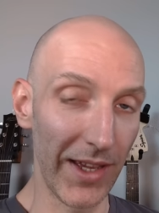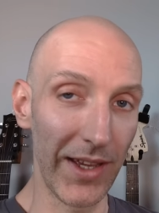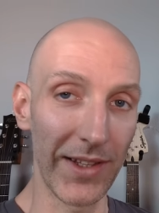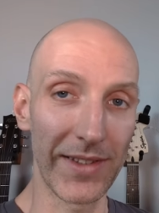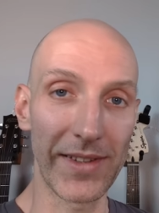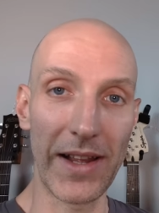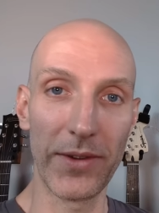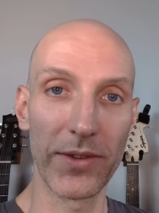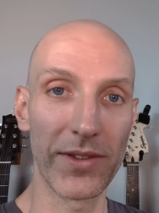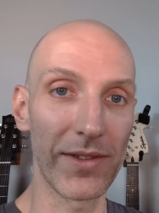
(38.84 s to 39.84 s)
It
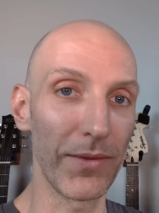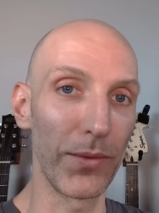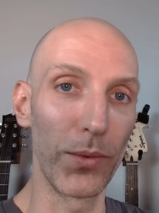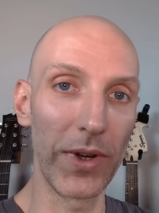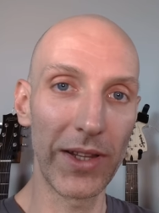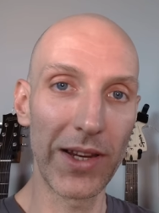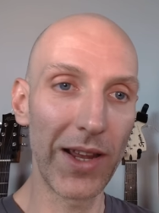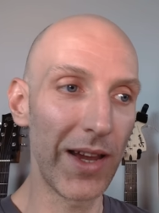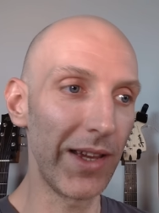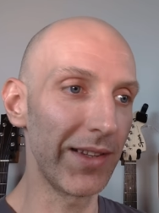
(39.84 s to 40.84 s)
sounds really
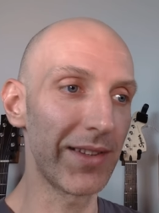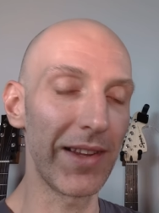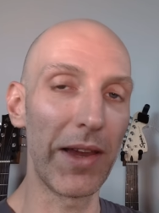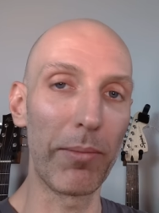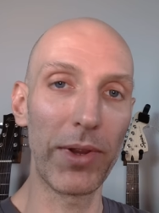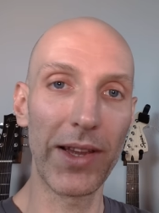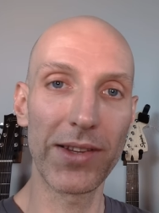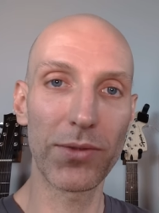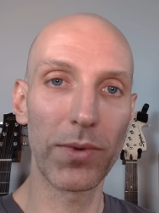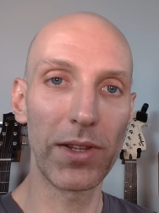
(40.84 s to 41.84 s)
nice. It
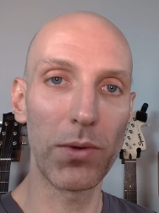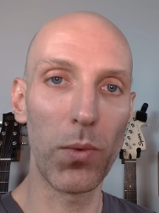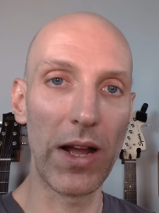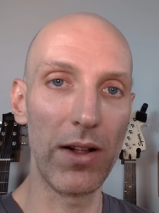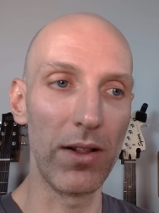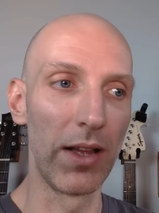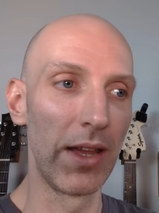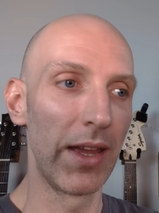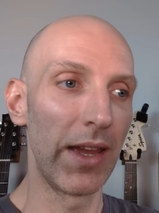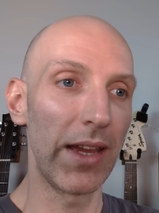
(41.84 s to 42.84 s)
plays really well.
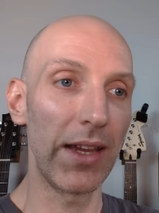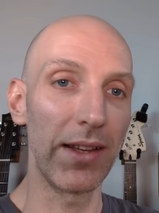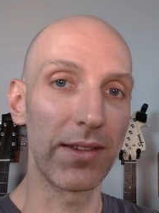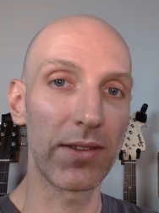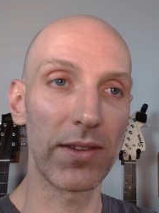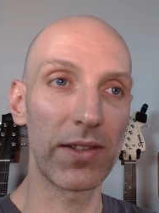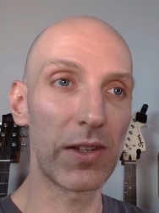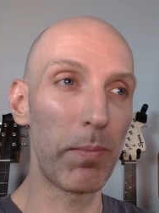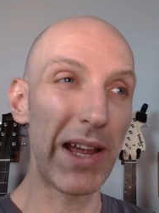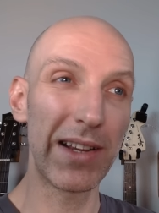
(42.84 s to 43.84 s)
It's
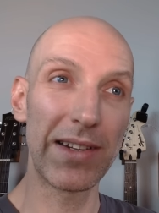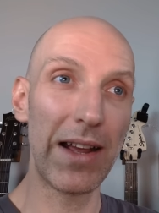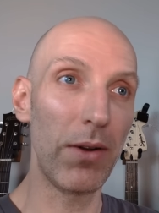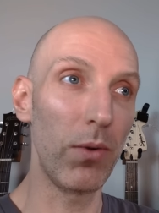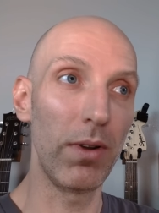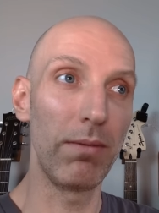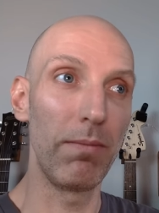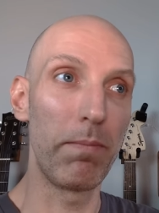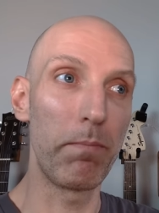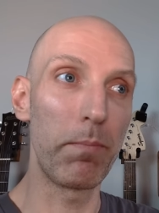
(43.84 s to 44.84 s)
spec'd out
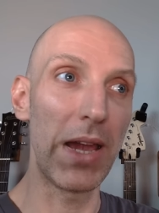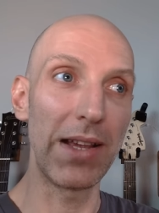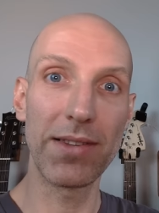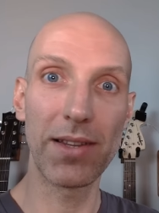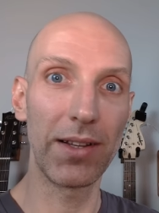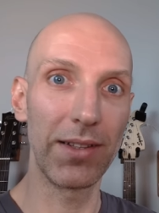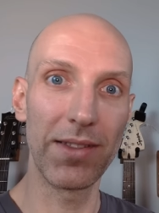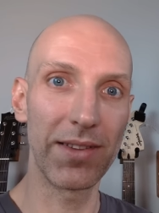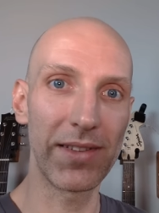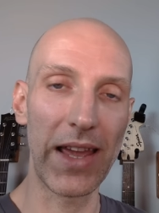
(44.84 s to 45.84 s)
basically
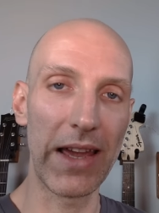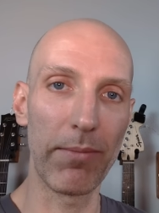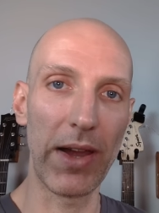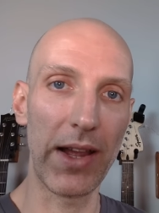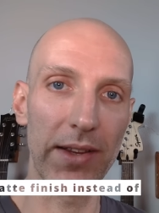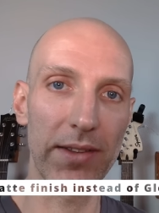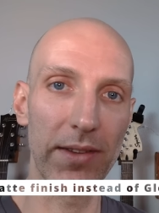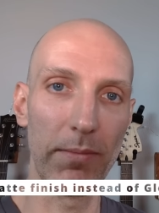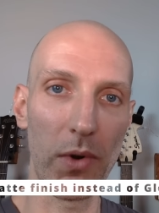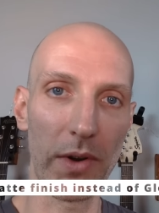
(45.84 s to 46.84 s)
the same as
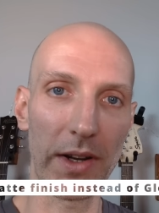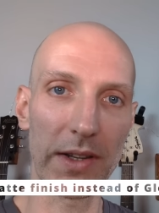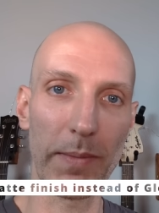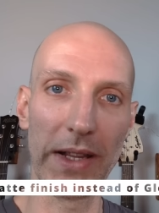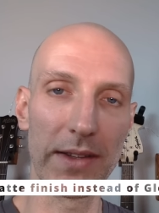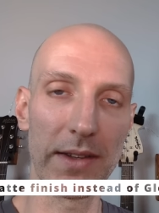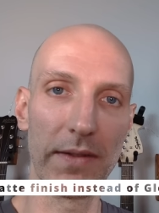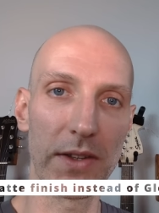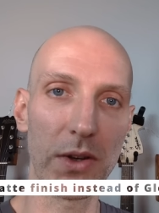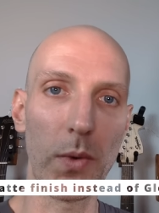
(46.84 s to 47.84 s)
the more
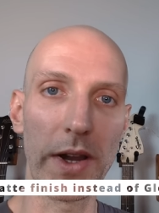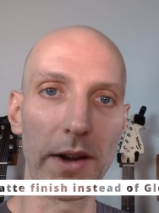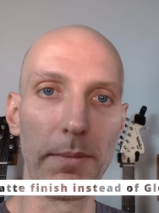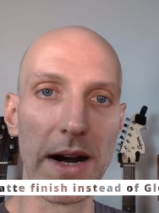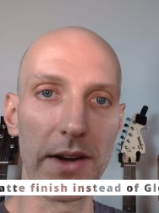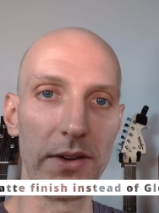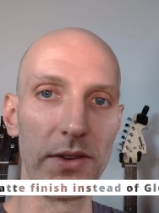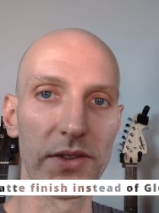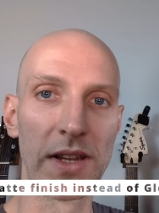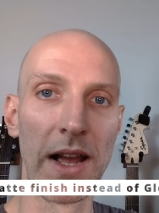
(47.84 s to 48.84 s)
expensive Squier
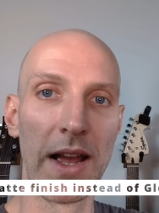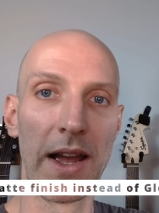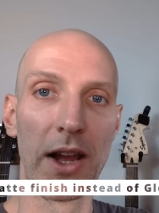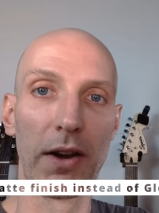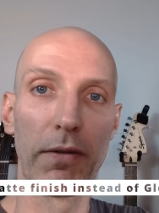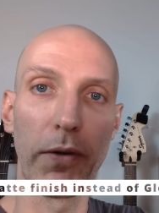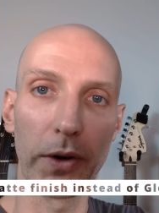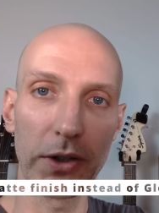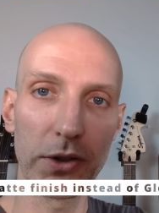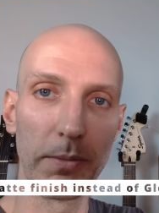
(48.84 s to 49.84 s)
models.
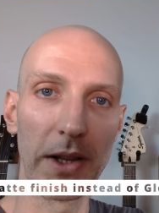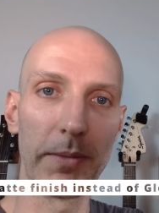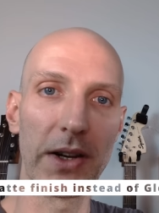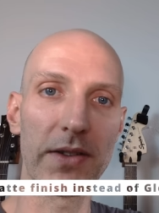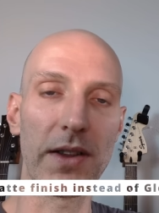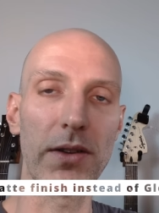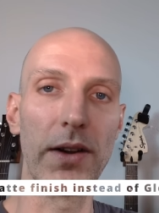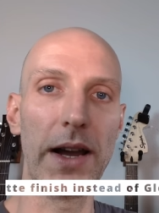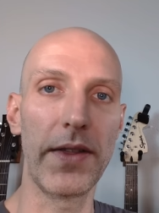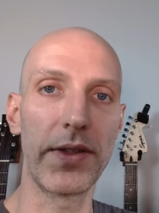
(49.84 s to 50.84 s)
42 millimeters at
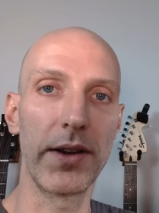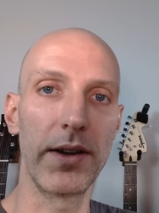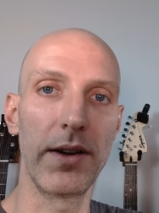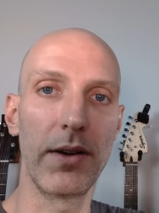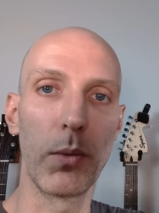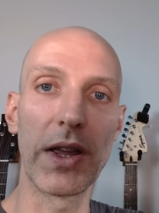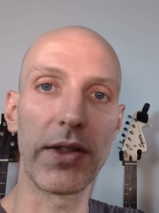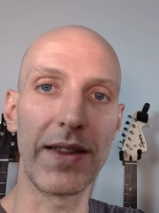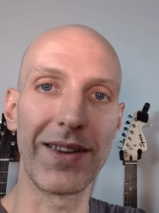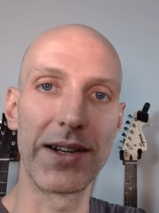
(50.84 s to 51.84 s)
the
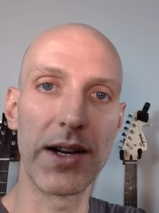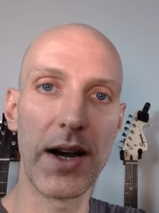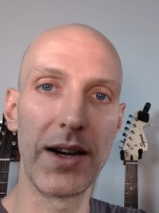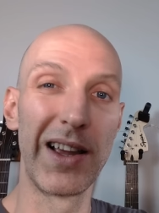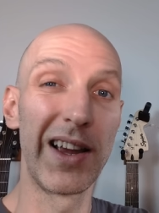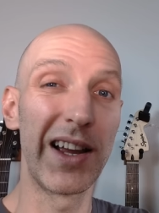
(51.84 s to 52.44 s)
width at the nut.